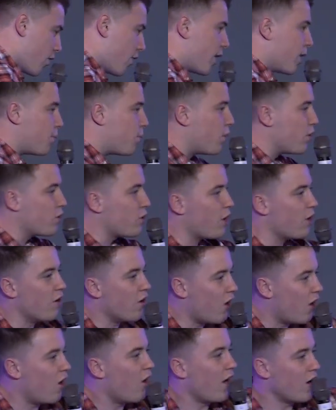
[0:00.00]
they'd point going,
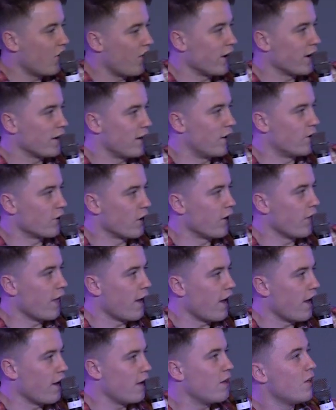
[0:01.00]
oh, I reckon I'll go
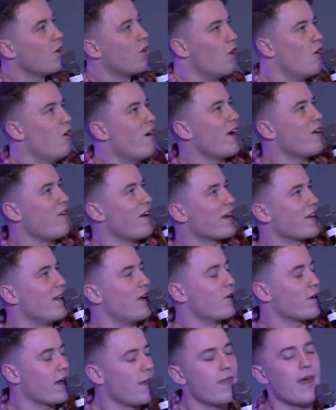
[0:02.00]
there. Oh, I reckon
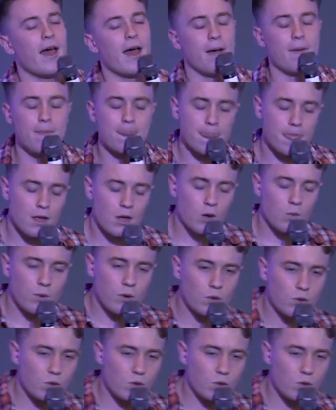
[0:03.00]
I'll get there. We